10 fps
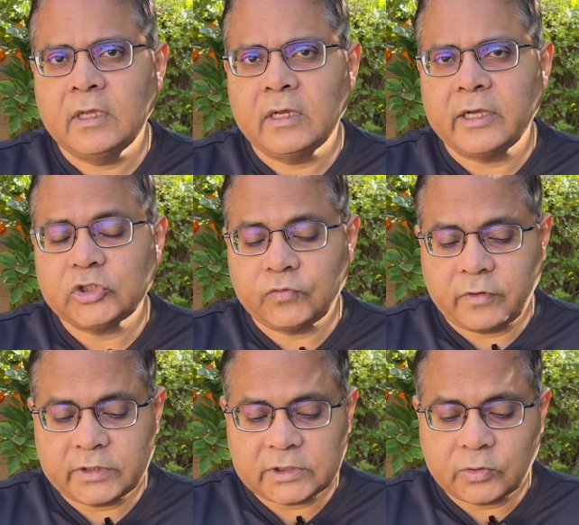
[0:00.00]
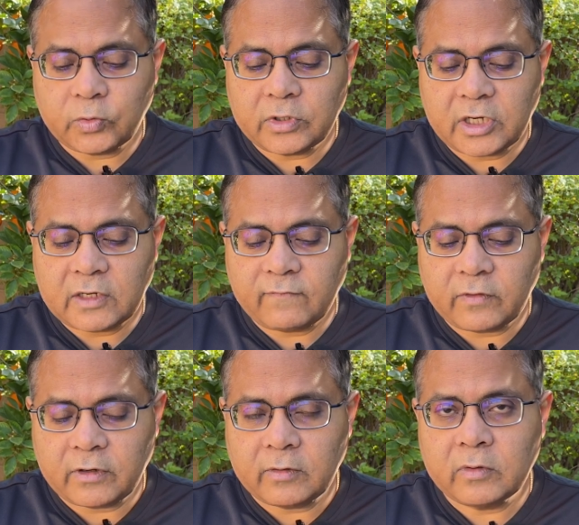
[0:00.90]
as to what is a good date
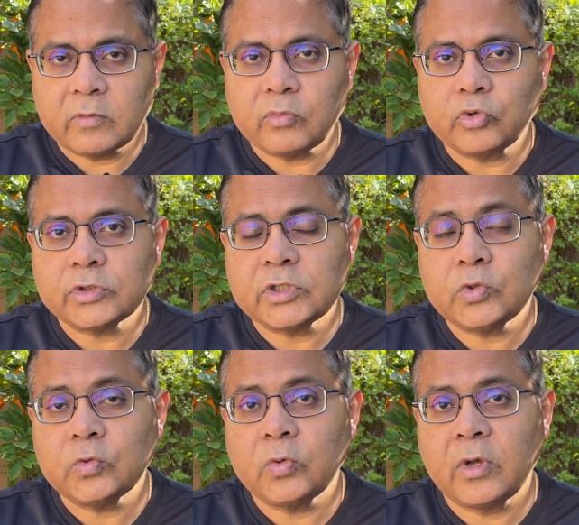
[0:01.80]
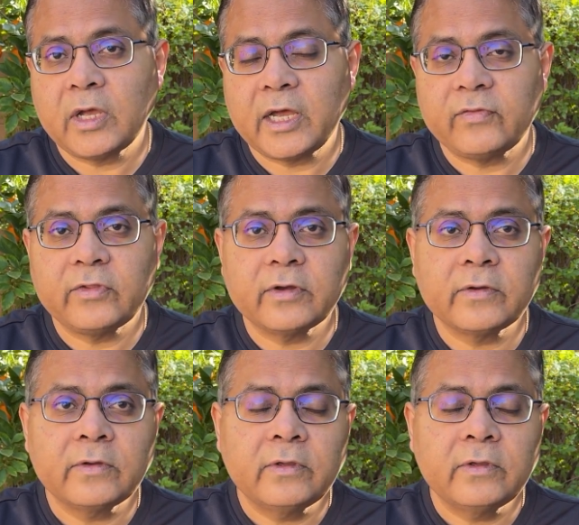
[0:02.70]
for both you and the